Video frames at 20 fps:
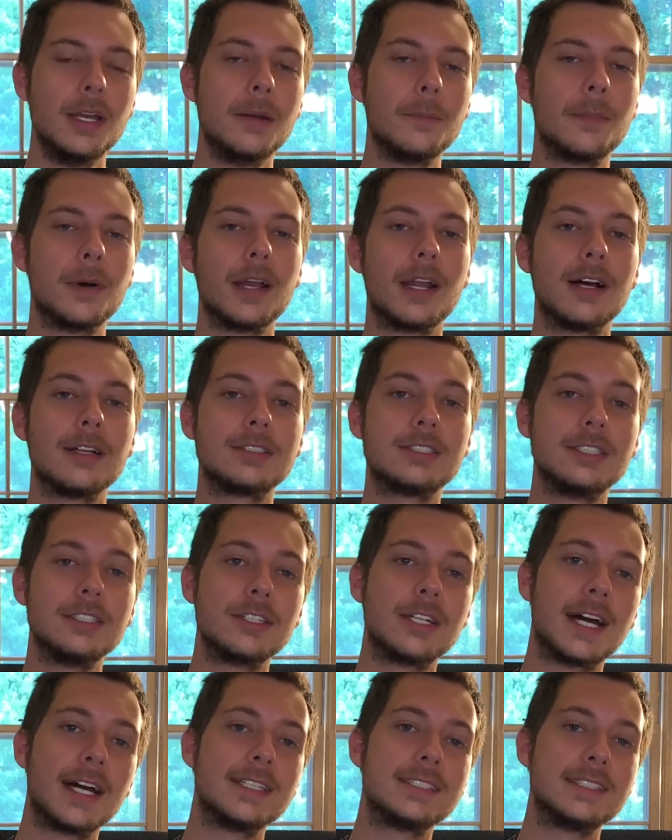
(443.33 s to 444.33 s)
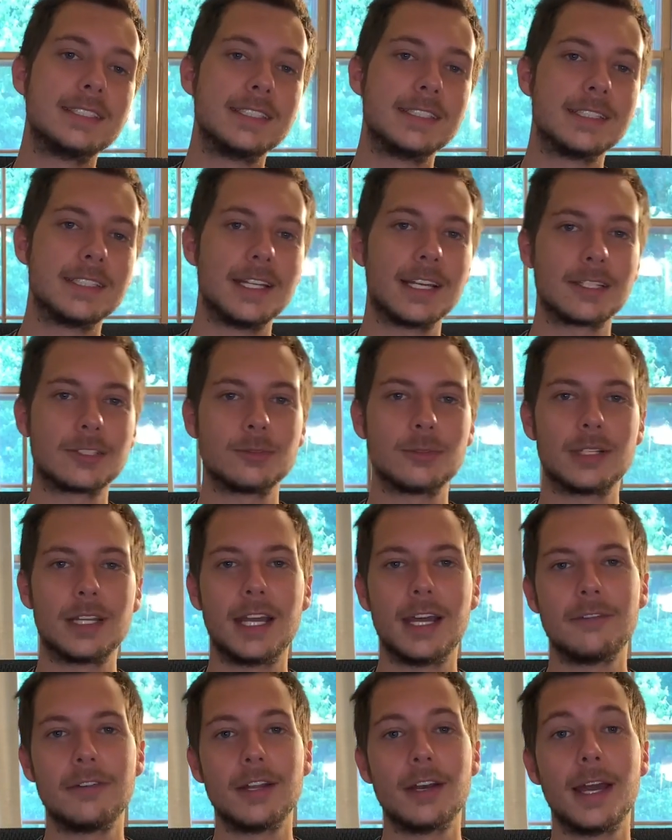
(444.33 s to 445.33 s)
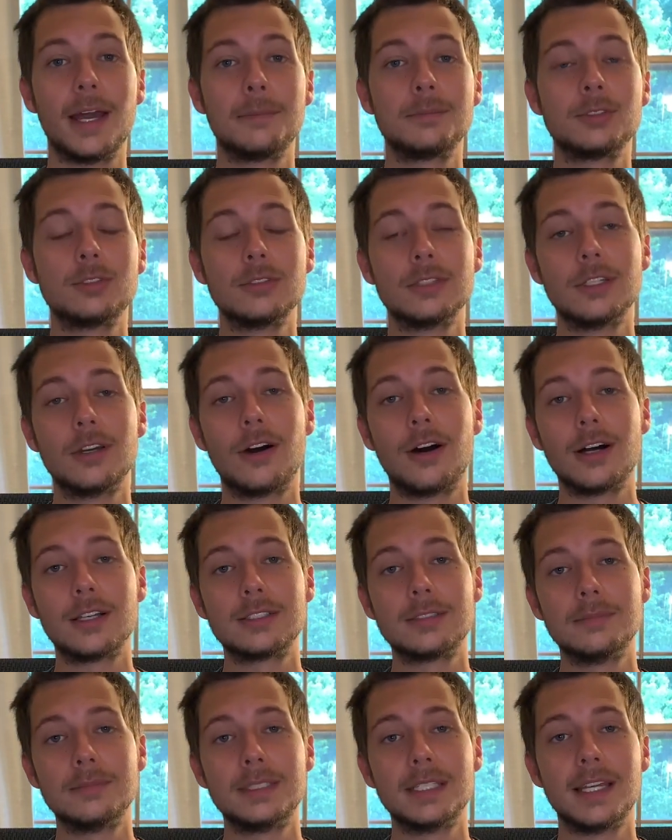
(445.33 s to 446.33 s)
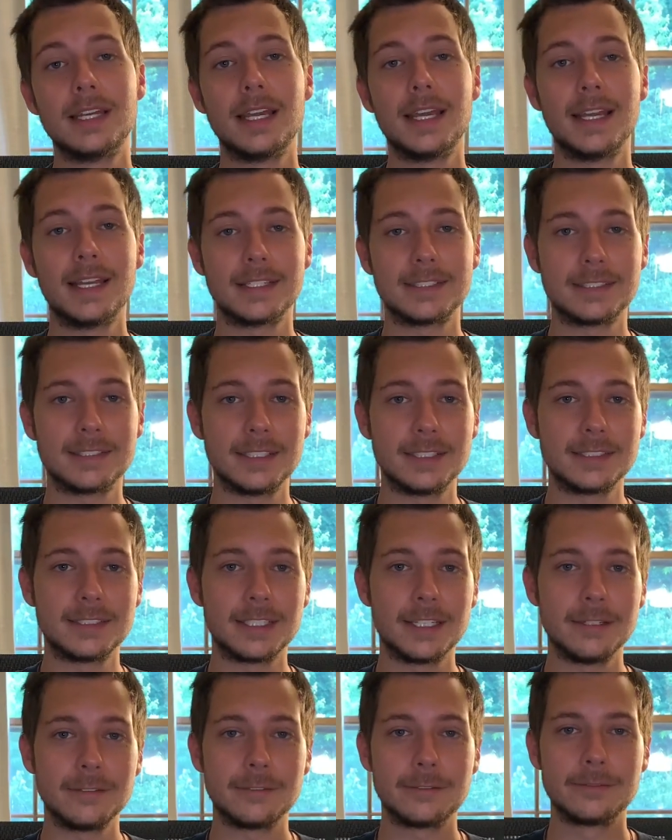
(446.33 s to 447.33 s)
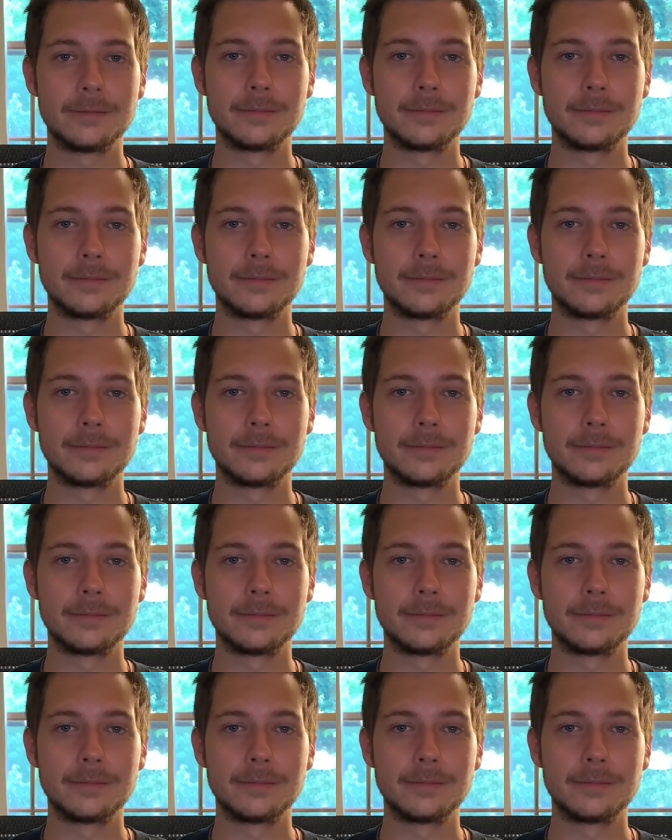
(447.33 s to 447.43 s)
But I'll see you guys in the next one. Have an absolutely awesome day and stay safe.